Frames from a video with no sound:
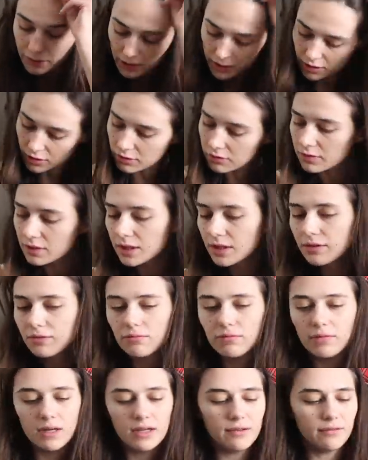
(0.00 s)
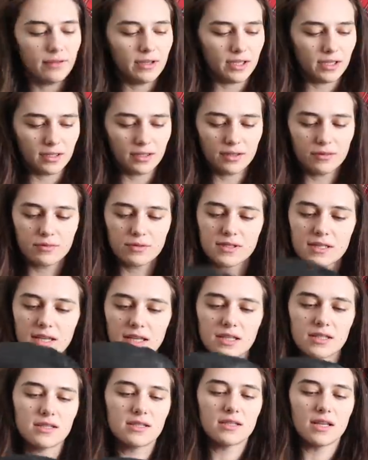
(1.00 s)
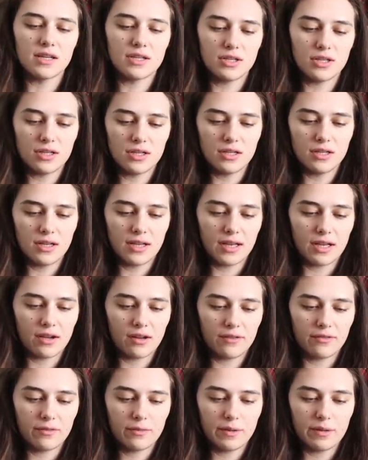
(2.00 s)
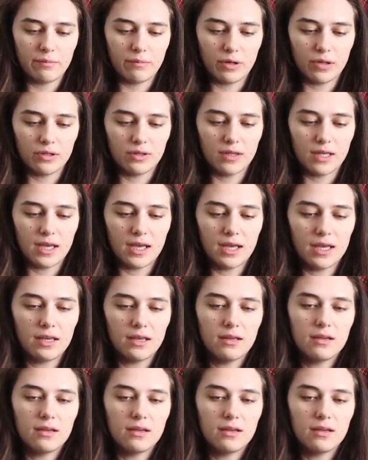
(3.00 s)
But I don't want to get rid of it. It was like such a, I got it for my birthday.